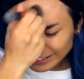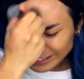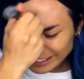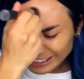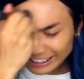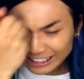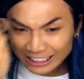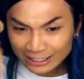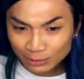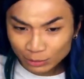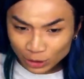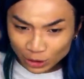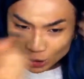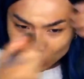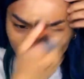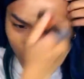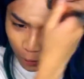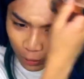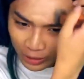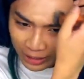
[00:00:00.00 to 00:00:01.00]
I'm
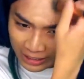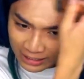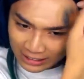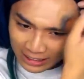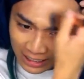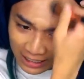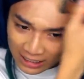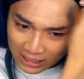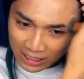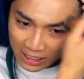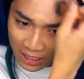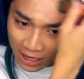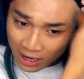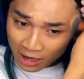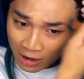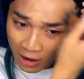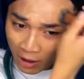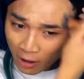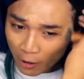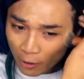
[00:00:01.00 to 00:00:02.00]
so
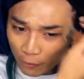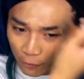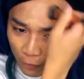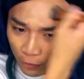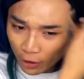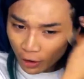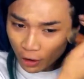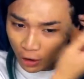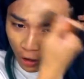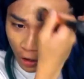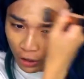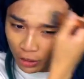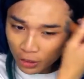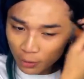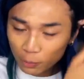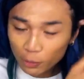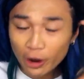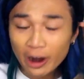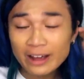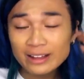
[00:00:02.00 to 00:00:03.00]
excited for the
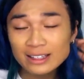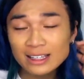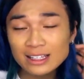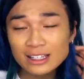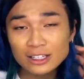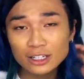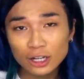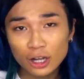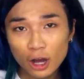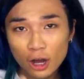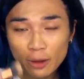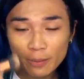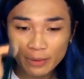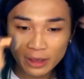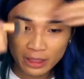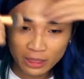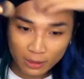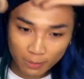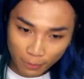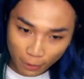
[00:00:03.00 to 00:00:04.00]
prizes to come
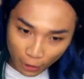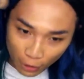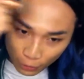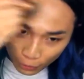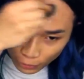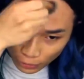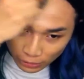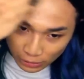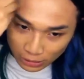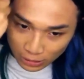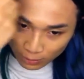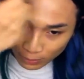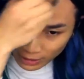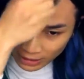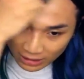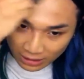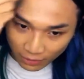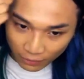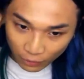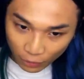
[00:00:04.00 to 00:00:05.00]
in the post
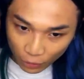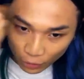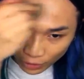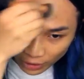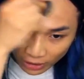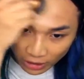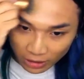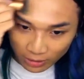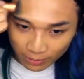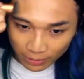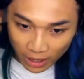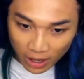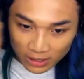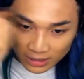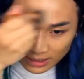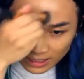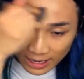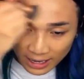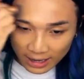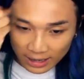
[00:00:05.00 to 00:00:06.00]
because I've ordered them
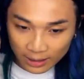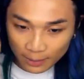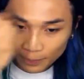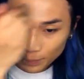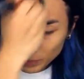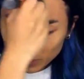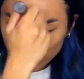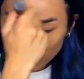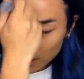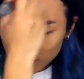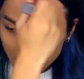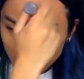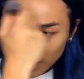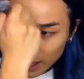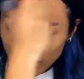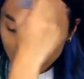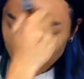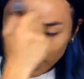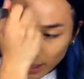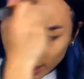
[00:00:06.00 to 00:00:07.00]
last night
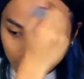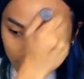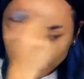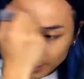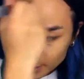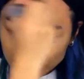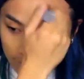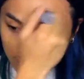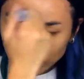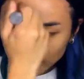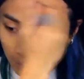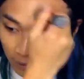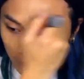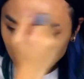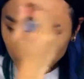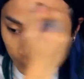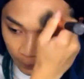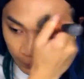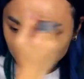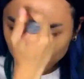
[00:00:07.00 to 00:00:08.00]

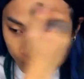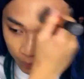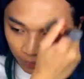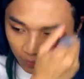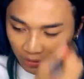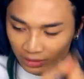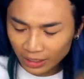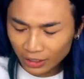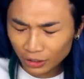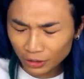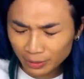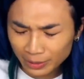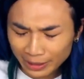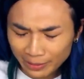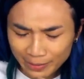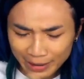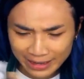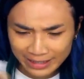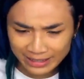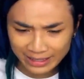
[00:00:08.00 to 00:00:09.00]
and they're gonna be
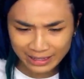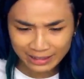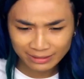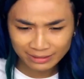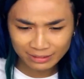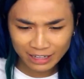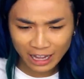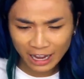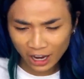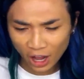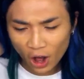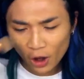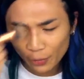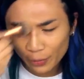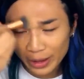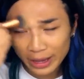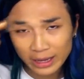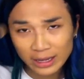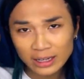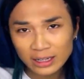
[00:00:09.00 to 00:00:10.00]
amazing. I can't
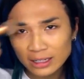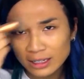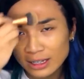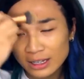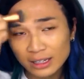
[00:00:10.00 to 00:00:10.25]
wait.